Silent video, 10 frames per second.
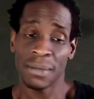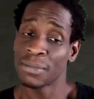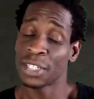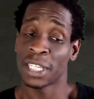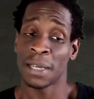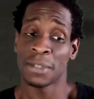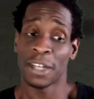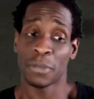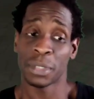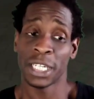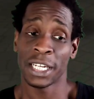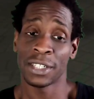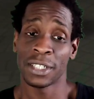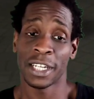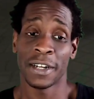Shazam's there for protection.
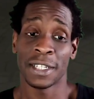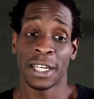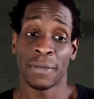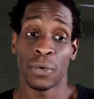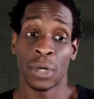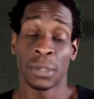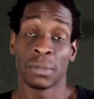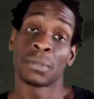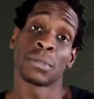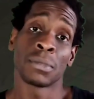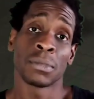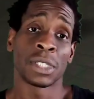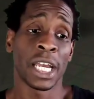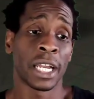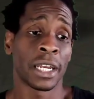Tara's there for
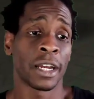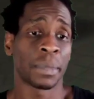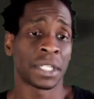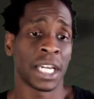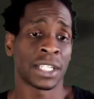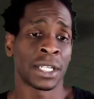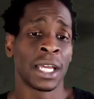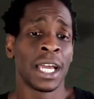secondary protection.